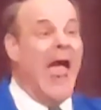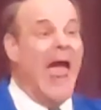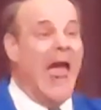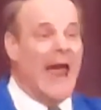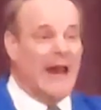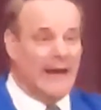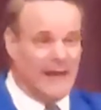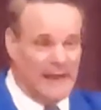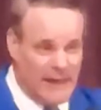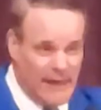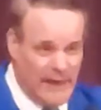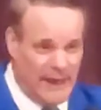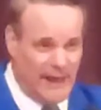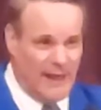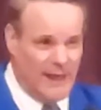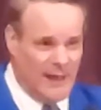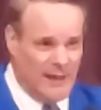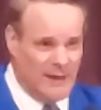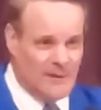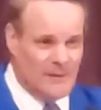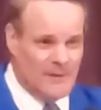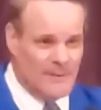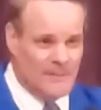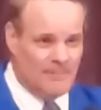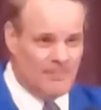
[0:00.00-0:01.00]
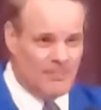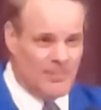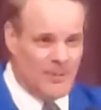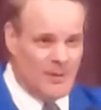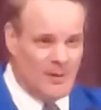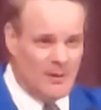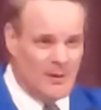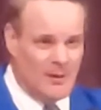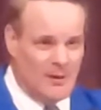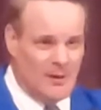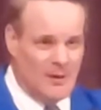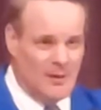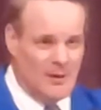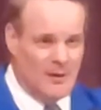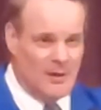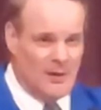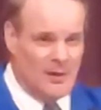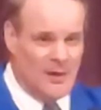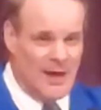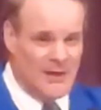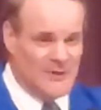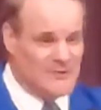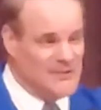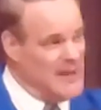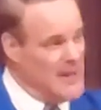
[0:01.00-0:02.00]
agony
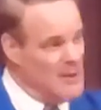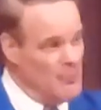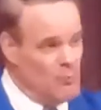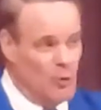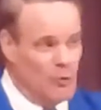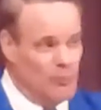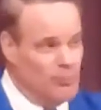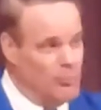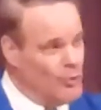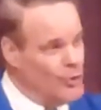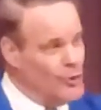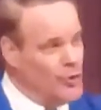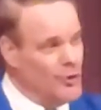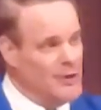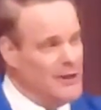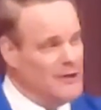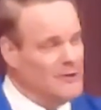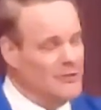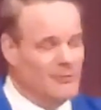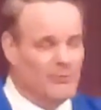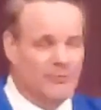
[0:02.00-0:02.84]
as they will burn in the